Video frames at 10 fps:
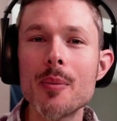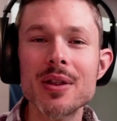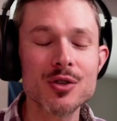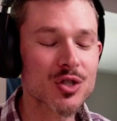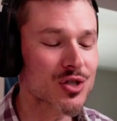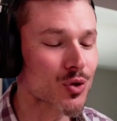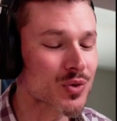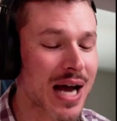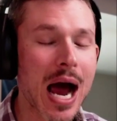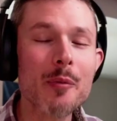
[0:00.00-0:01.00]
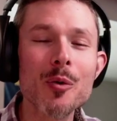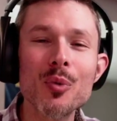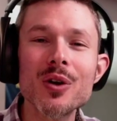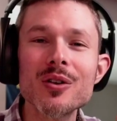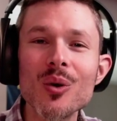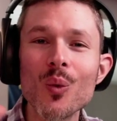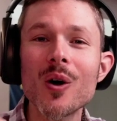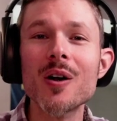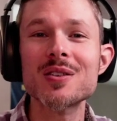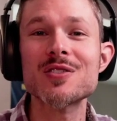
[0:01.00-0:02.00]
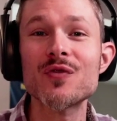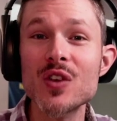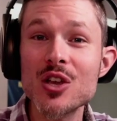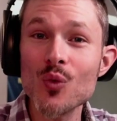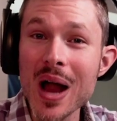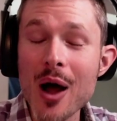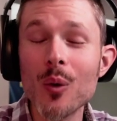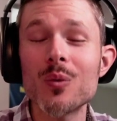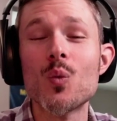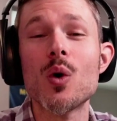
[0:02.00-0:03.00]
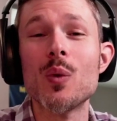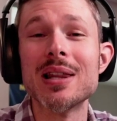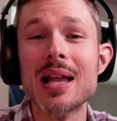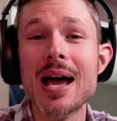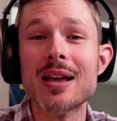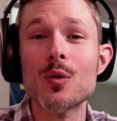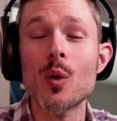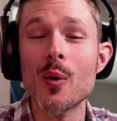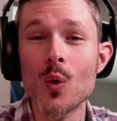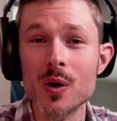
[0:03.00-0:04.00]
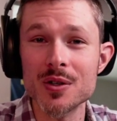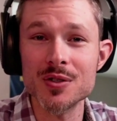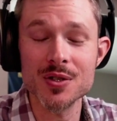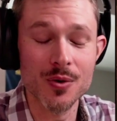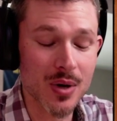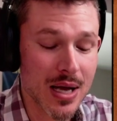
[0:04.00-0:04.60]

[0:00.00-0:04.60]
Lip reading: and there's just no time to put in the work to figure out what we like and what we want to do.